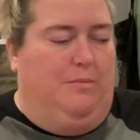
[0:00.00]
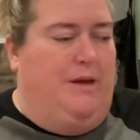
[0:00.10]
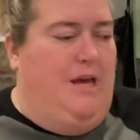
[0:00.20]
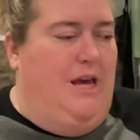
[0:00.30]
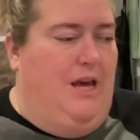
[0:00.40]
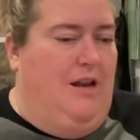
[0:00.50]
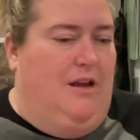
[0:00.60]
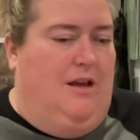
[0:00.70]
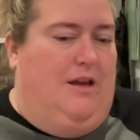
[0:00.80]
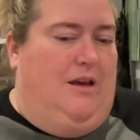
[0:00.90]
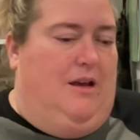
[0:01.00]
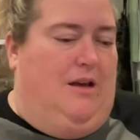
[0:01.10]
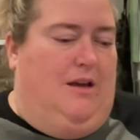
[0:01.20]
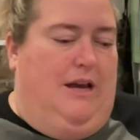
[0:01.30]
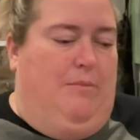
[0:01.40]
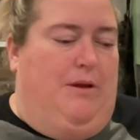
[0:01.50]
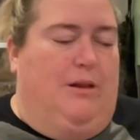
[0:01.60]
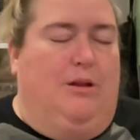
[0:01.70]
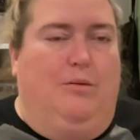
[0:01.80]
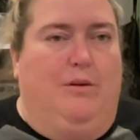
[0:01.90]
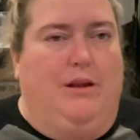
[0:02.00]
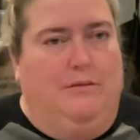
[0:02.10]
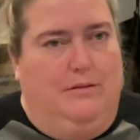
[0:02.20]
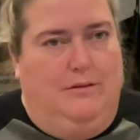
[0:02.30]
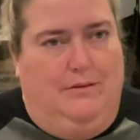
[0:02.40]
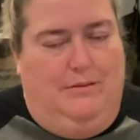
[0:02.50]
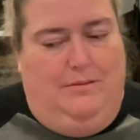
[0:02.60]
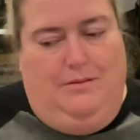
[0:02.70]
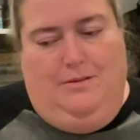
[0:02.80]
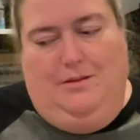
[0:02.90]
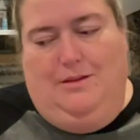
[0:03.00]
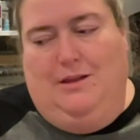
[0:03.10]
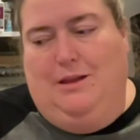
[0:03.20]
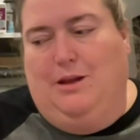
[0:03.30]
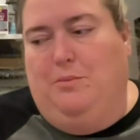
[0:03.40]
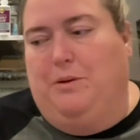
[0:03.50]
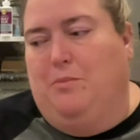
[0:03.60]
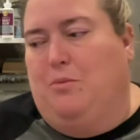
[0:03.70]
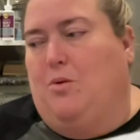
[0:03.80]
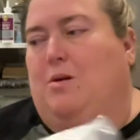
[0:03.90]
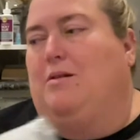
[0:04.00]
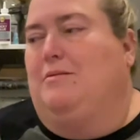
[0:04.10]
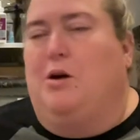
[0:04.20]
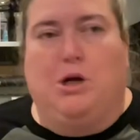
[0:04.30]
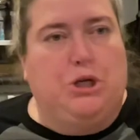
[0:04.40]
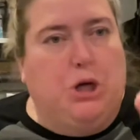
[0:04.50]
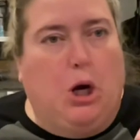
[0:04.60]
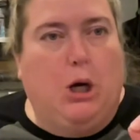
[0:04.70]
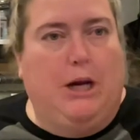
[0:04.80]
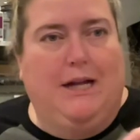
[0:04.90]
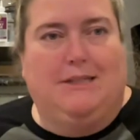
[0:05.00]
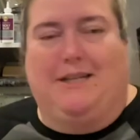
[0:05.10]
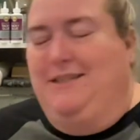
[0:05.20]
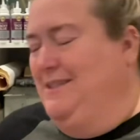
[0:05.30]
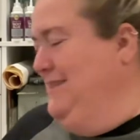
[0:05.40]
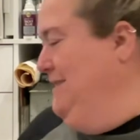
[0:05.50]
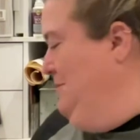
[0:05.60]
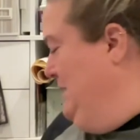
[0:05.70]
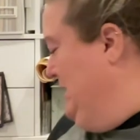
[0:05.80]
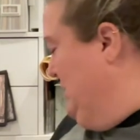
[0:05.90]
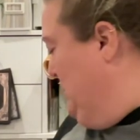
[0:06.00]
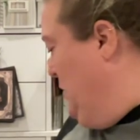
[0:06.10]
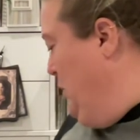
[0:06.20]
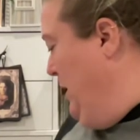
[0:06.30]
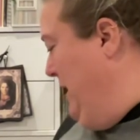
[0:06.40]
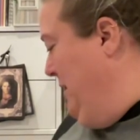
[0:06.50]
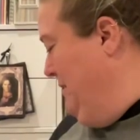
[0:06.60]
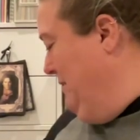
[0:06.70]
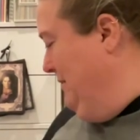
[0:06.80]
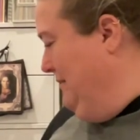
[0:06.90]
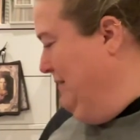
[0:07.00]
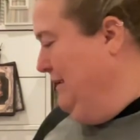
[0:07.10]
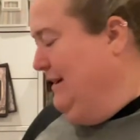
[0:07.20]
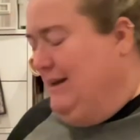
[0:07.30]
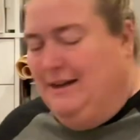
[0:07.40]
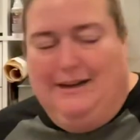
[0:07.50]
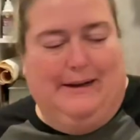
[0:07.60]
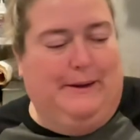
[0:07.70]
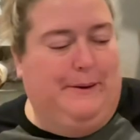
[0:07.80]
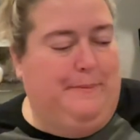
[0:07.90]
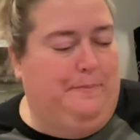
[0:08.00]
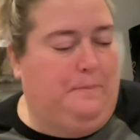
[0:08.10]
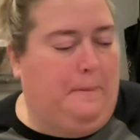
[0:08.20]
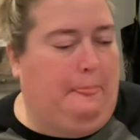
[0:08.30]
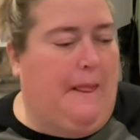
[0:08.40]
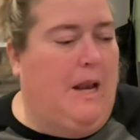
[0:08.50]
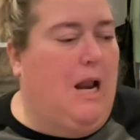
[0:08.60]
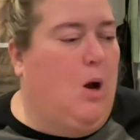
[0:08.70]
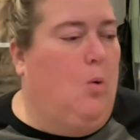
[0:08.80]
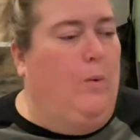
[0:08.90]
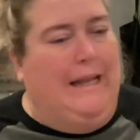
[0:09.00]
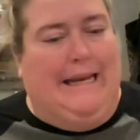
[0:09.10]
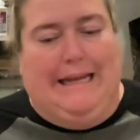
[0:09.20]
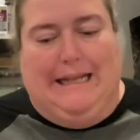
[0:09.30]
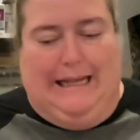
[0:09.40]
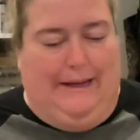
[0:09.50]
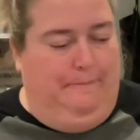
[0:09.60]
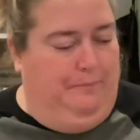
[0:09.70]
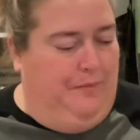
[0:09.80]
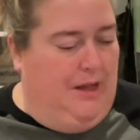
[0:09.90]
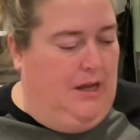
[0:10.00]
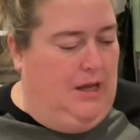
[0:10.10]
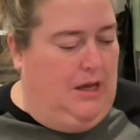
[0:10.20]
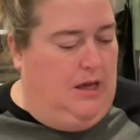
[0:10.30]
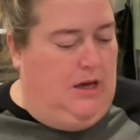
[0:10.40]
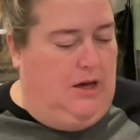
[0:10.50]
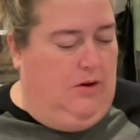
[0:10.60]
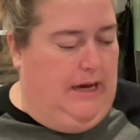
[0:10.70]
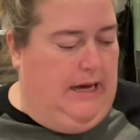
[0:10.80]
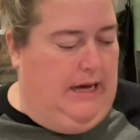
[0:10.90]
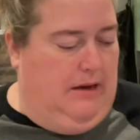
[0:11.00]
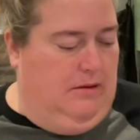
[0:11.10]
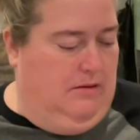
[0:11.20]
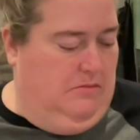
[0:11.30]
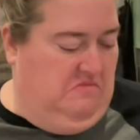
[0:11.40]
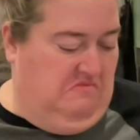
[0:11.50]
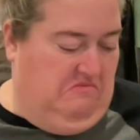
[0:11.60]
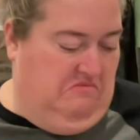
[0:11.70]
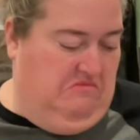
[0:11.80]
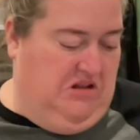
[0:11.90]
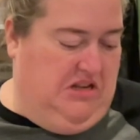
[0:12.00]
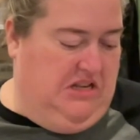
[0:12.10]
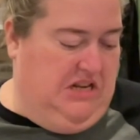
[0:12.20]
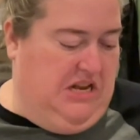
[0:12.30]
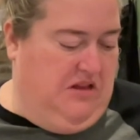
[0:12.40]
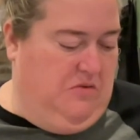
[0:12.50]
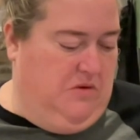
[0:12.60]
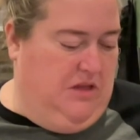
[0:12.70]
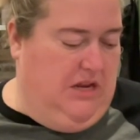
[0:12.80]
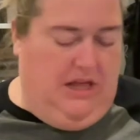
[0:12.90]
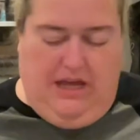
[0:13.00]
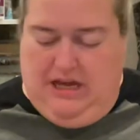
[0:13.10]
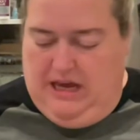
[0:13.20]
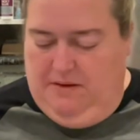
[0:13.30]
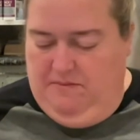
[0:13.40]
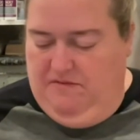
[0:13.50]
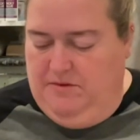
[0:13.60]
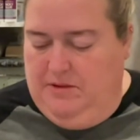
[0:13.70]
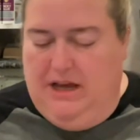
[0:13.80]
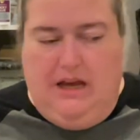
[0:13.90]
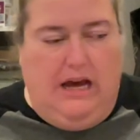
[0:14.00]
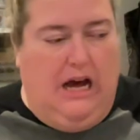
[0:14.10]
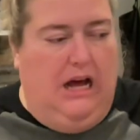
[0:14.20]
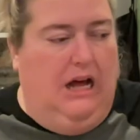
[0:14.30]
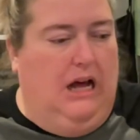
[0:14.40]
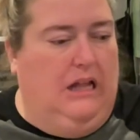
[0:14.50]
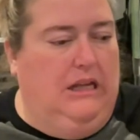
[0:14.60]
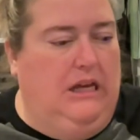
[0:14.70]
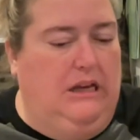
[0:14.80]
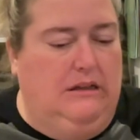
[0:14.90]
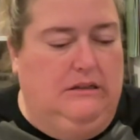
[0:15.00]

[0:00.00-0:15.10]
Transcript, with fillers: bit. You gotta be a little bit more on target with the square. Not all willy-nilly. Okay. This is another one that I think came from like AliExpress.